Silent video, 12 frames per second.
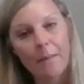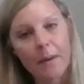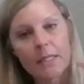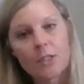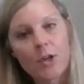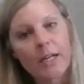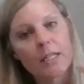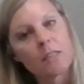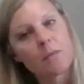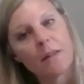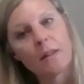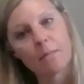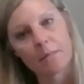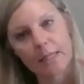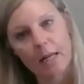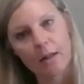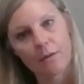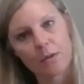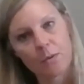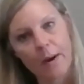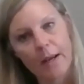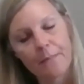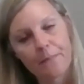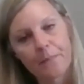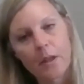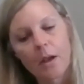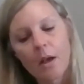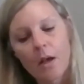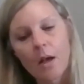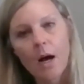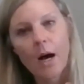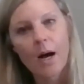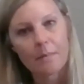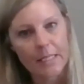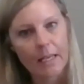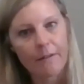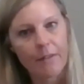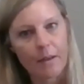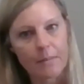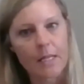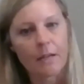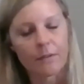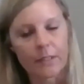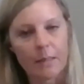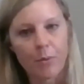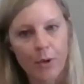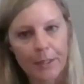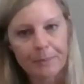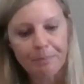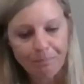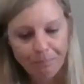They might try to spin themselves, right, to give themselves input.